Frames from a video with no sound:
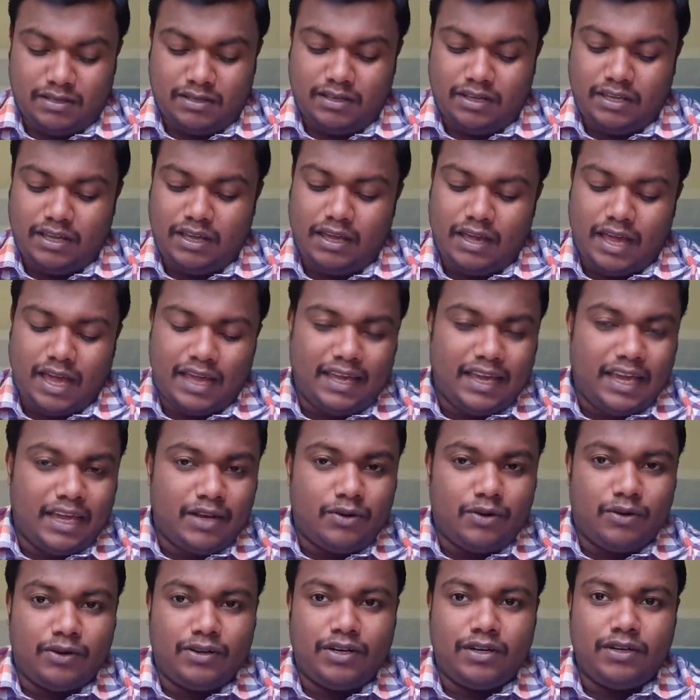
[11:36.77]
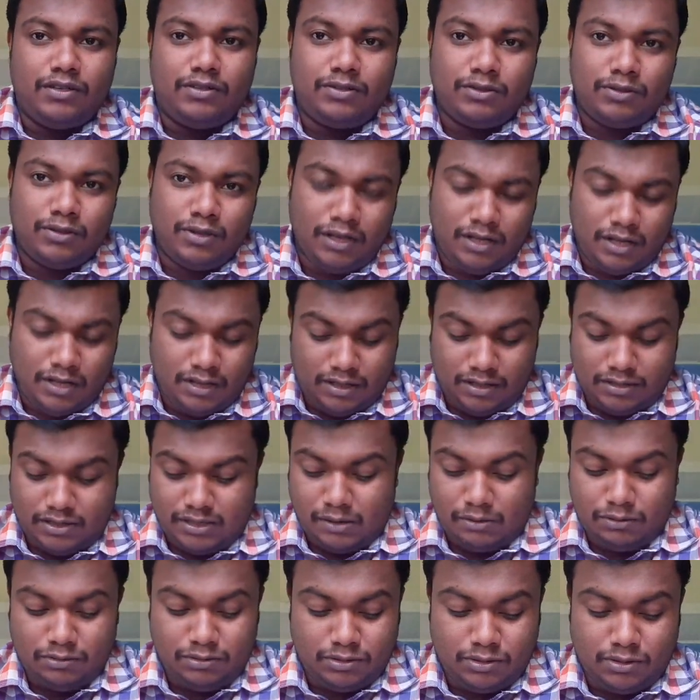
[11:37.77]
he again ordered to
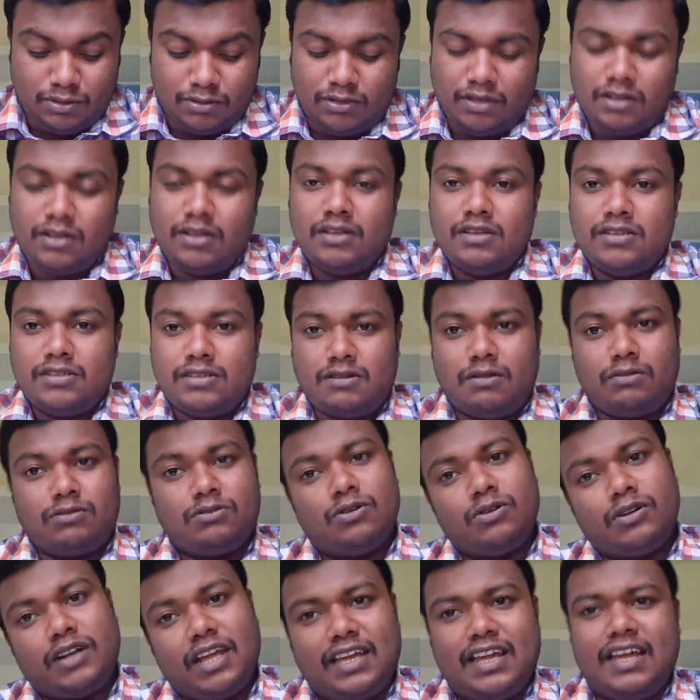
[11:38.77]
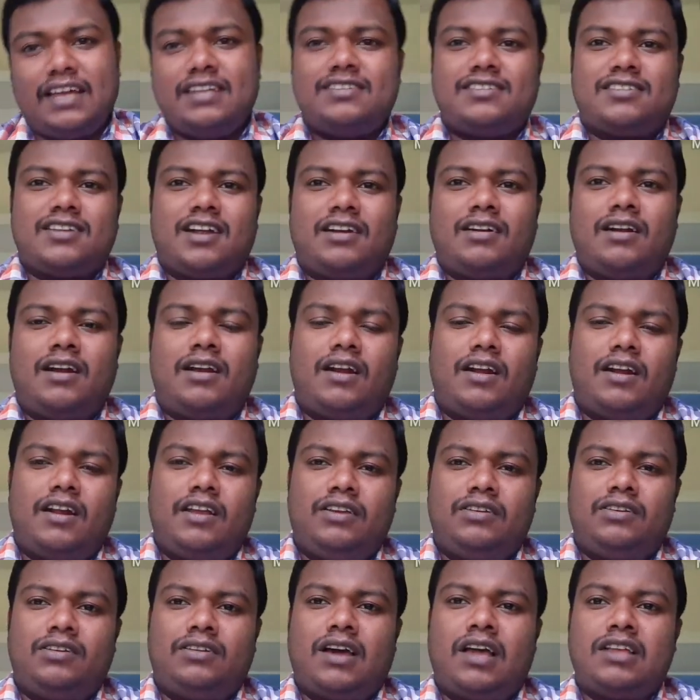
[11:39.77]
Southcourt. Southcourt again started running
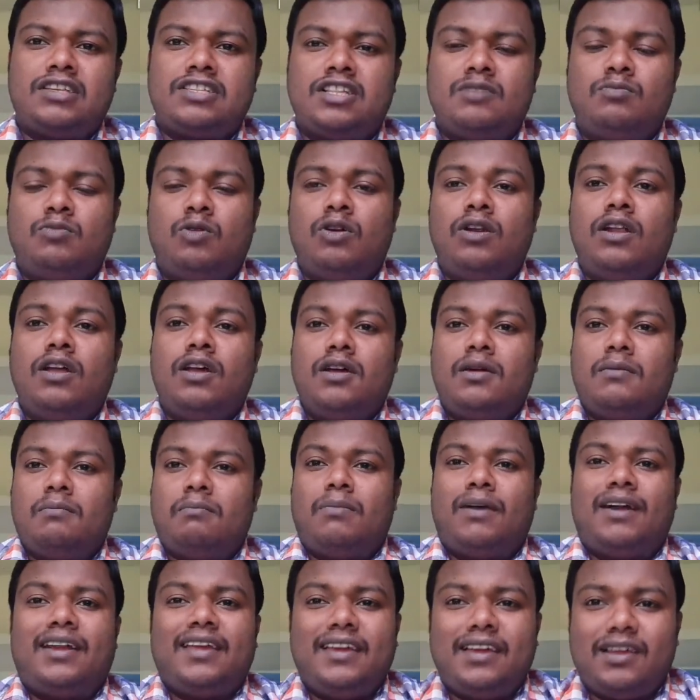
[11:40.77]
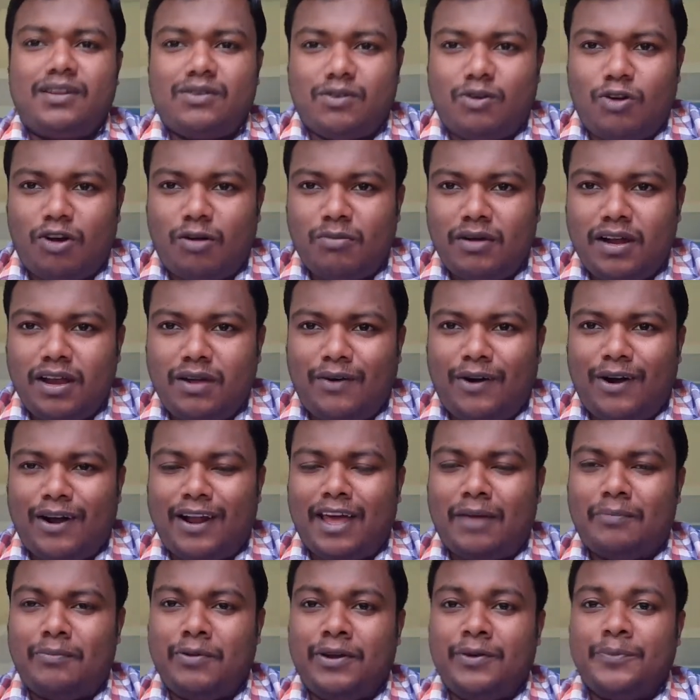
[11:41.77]
to catch the ball. But here comedy what
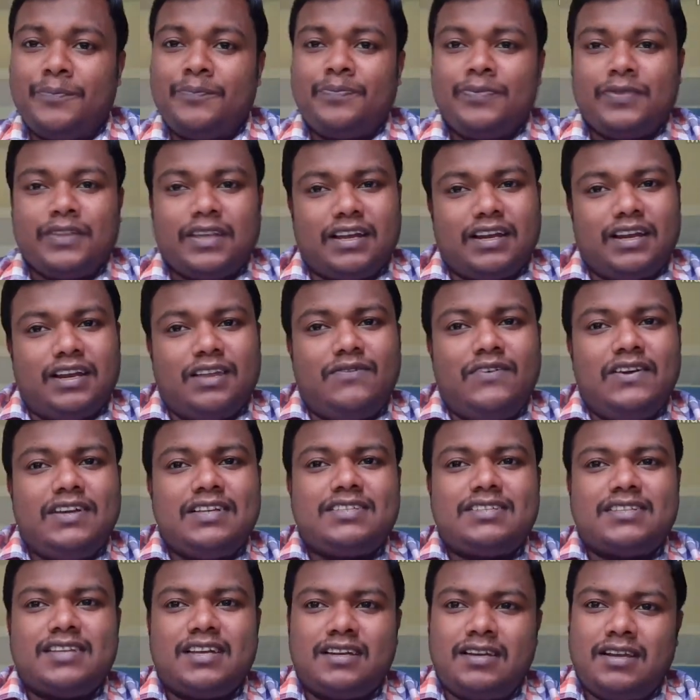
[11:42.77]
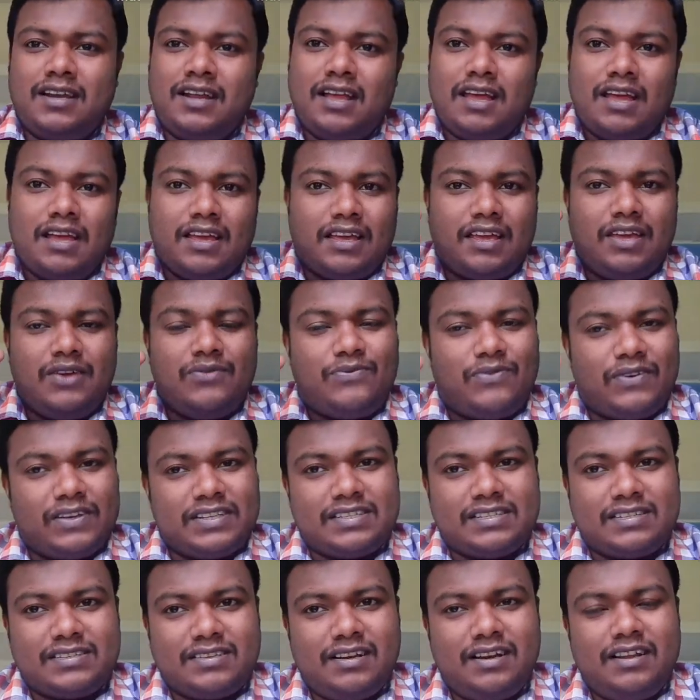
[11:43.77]
happened? Livingston, he
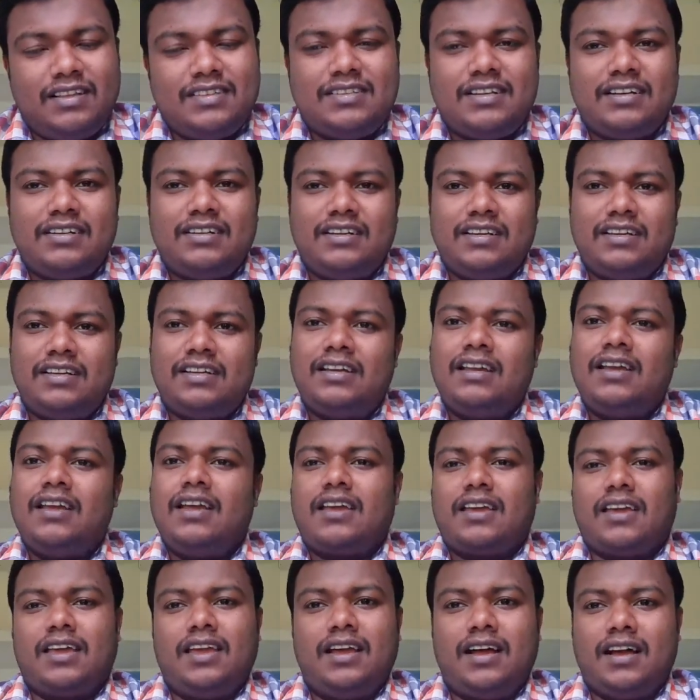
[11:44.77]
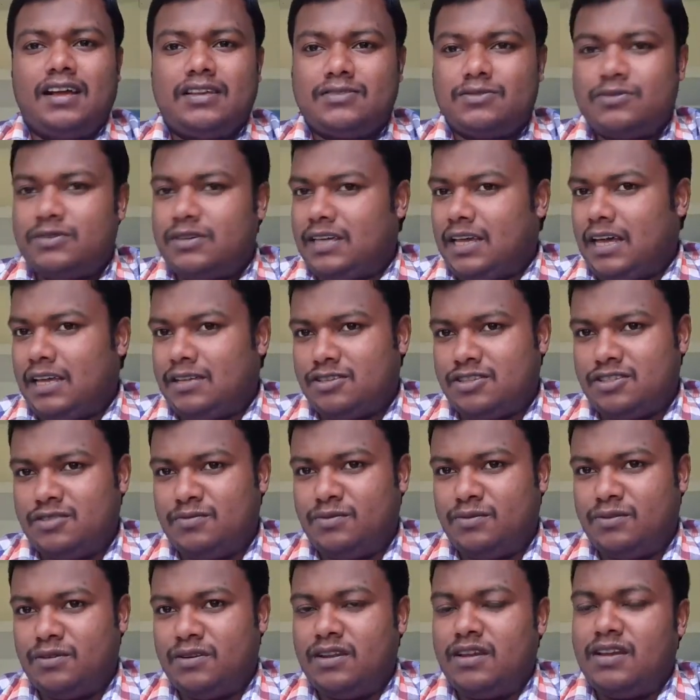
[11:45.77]
first listened, he has to catch the
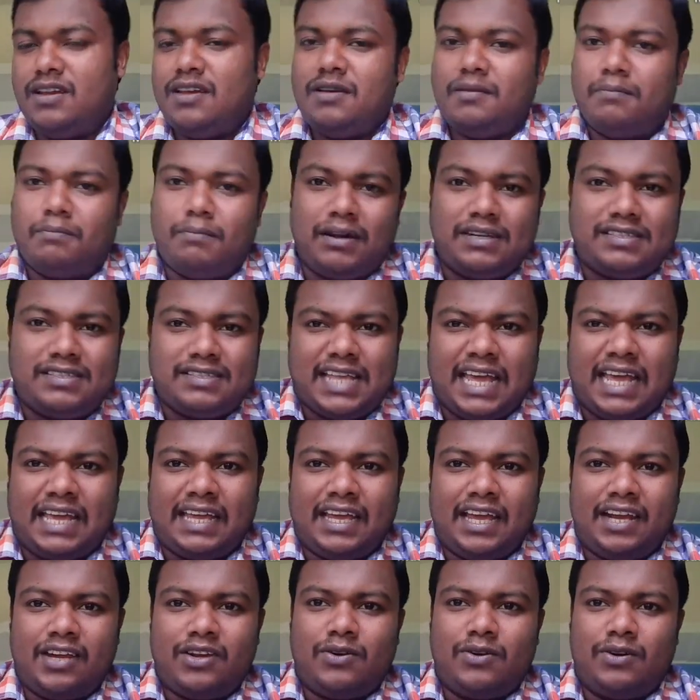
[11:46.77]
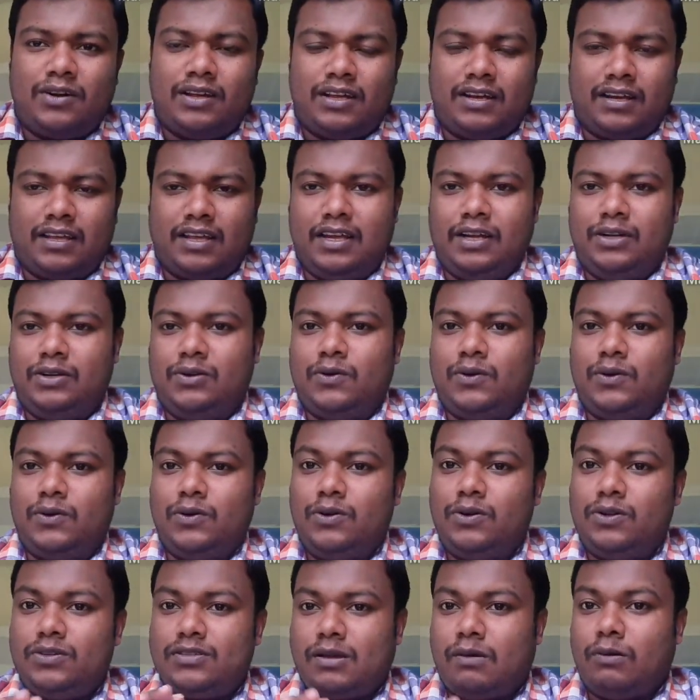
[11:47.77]
ball. But second order he told
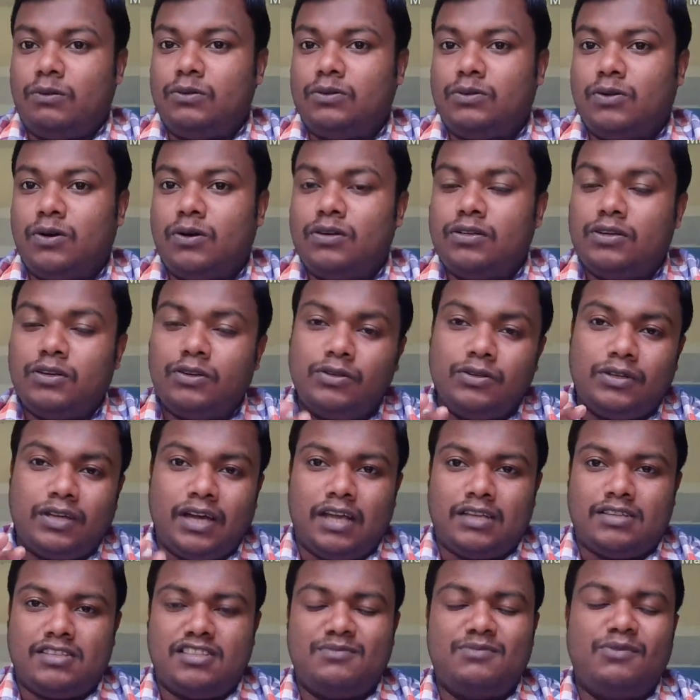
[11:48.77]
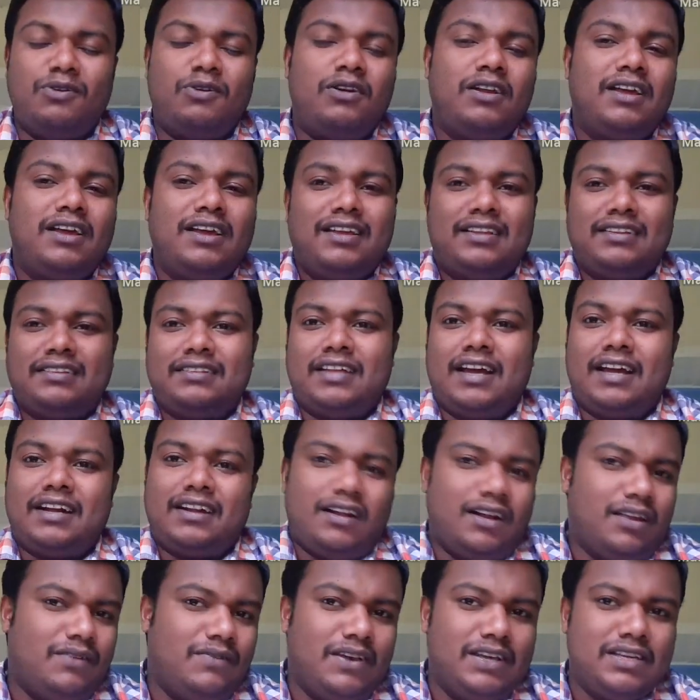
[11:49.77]
to Southcourt to catch the ball, that
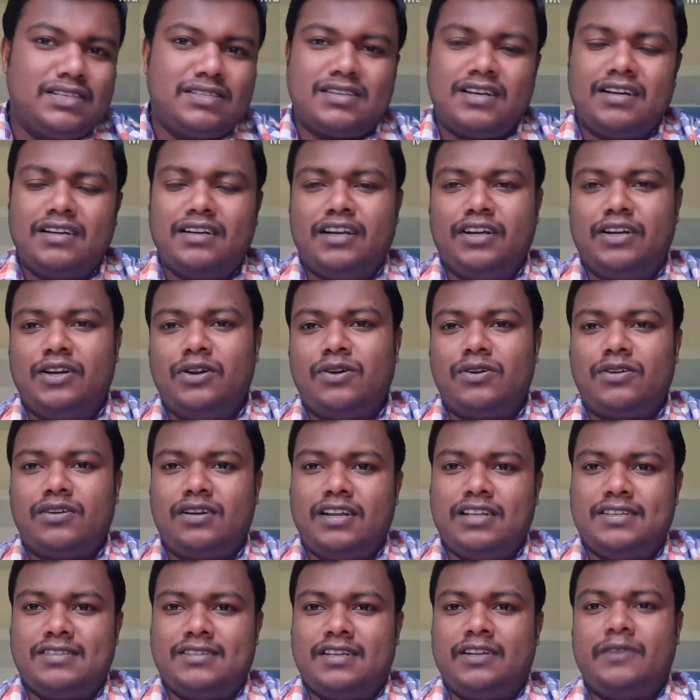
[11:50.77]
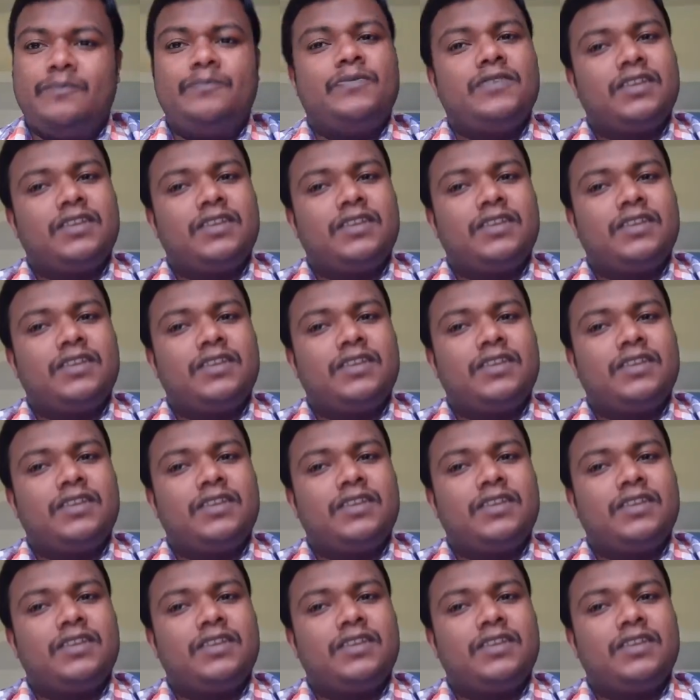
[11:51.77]
Livingston did not listen.